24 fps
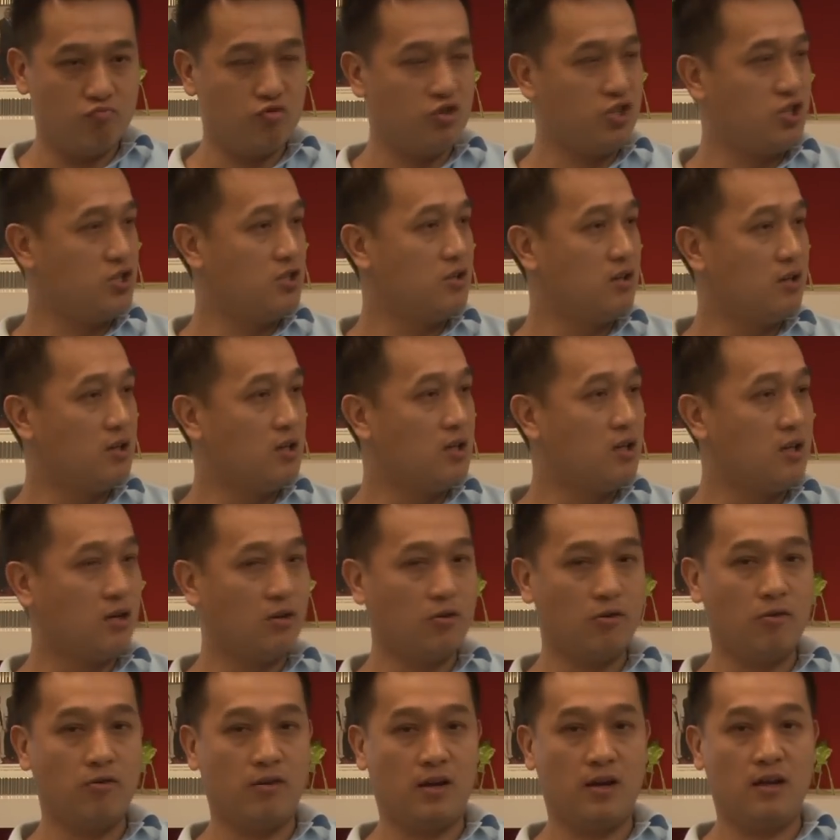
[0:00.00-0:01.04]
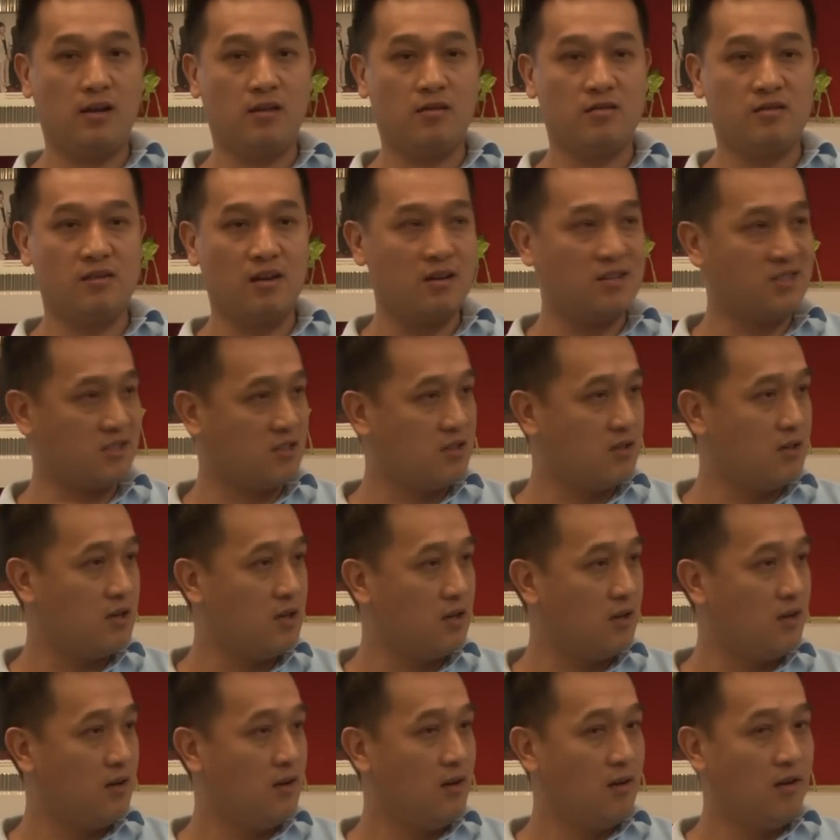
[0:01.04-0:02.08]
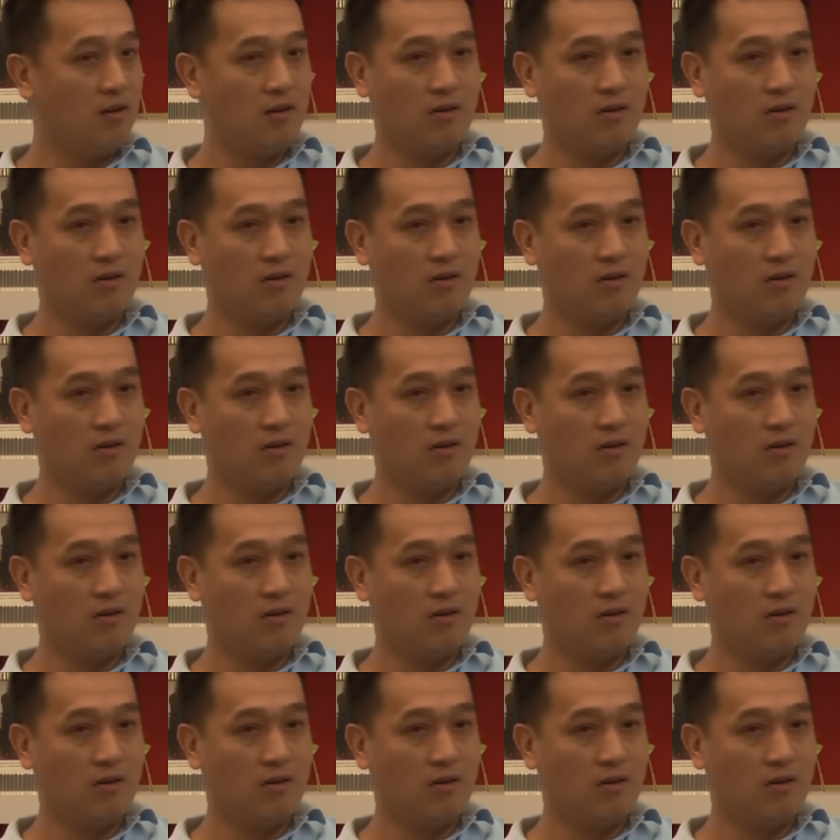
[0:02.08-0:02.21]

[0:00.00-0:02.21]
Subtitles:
regionally, you know, and listed it,